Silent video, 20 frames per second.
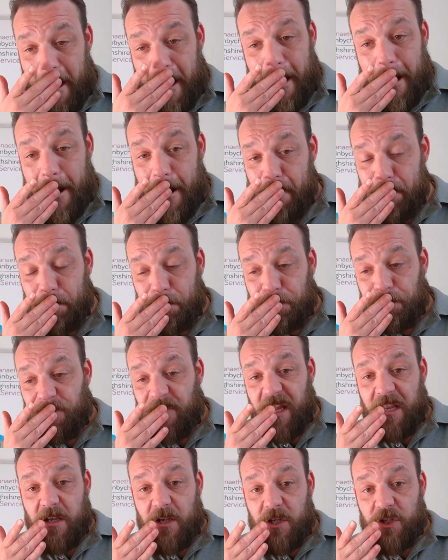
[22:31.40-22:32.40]

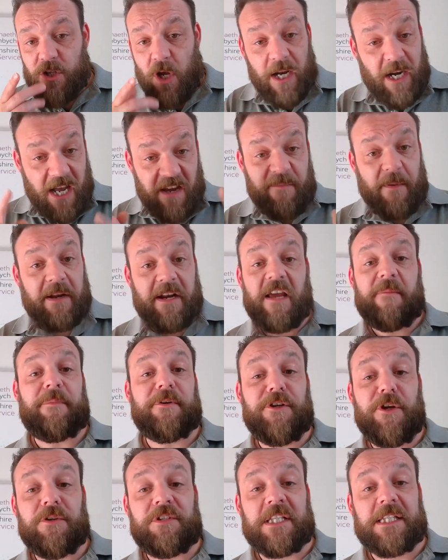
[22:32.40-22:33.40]
So I've
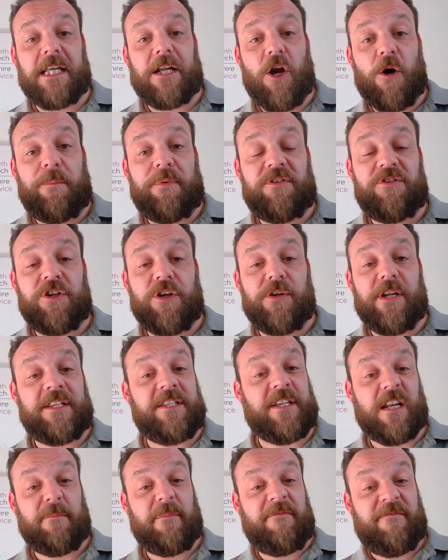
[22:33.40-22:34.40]
been using that
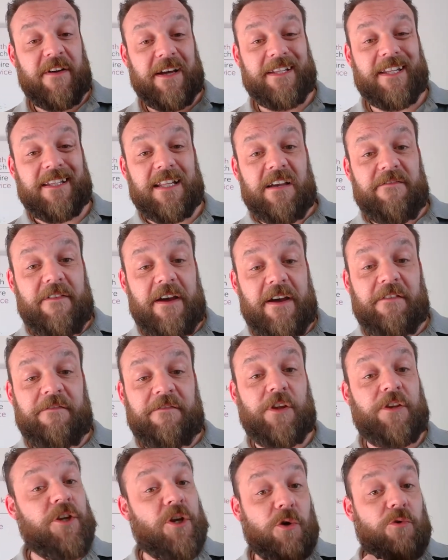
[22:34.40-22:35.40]
opportunity, and I've been finding that
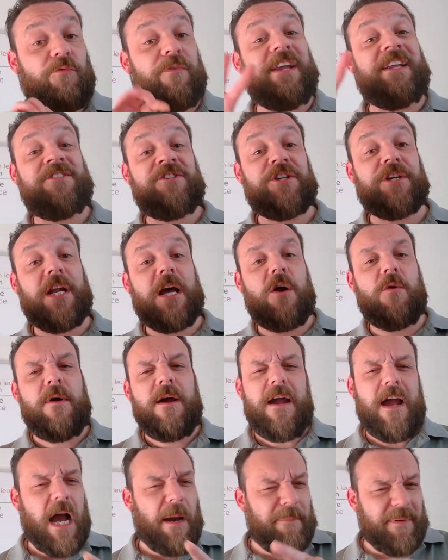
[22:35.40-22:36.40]
very, reaching
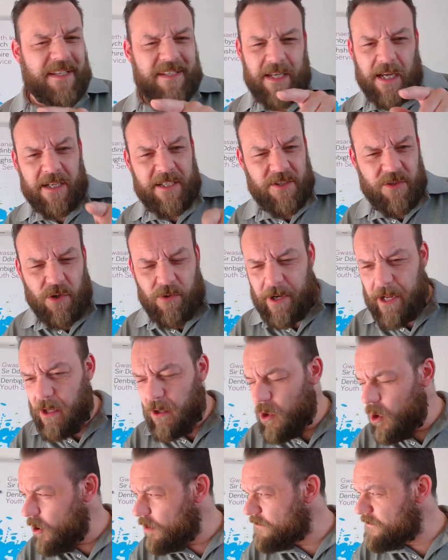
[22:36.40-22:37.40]
out. I saw it a
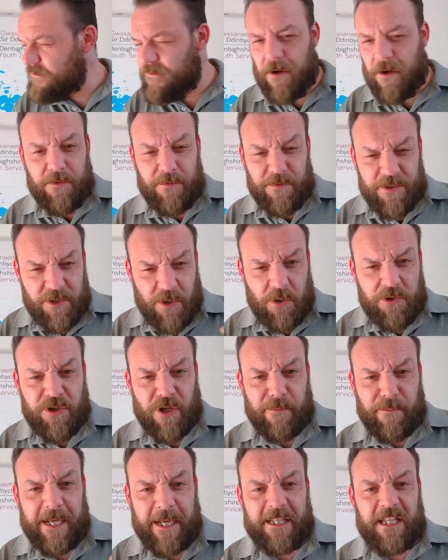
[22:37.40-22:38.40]
lot on
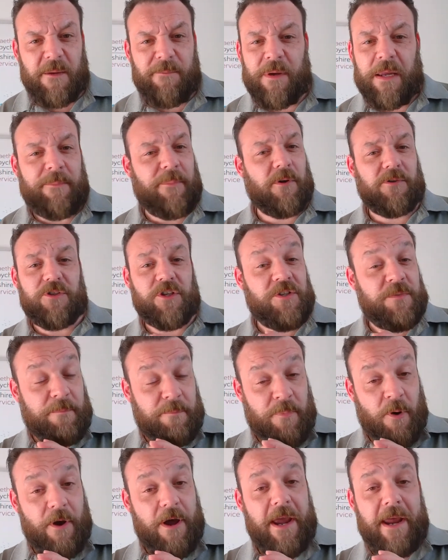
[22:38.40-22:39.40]
social media. People just
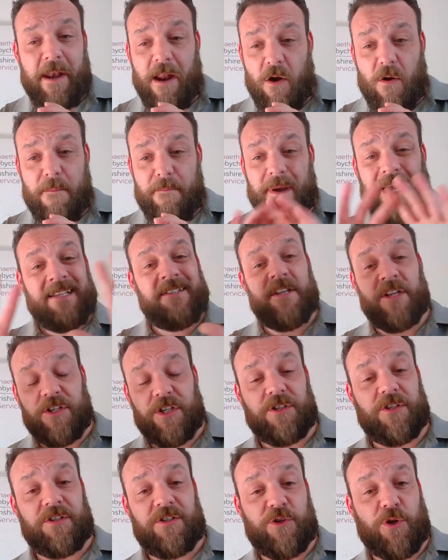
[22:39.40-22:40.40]
putting out
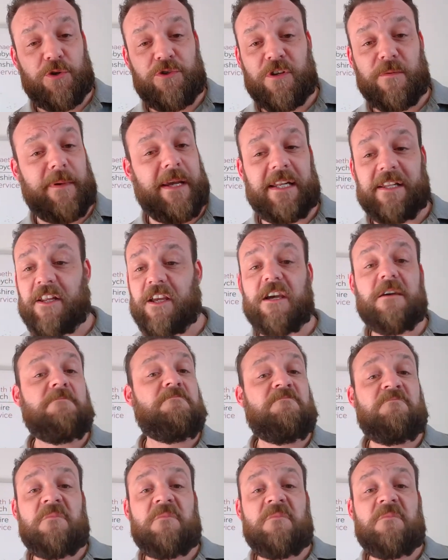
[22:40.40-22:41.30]
messages on social media.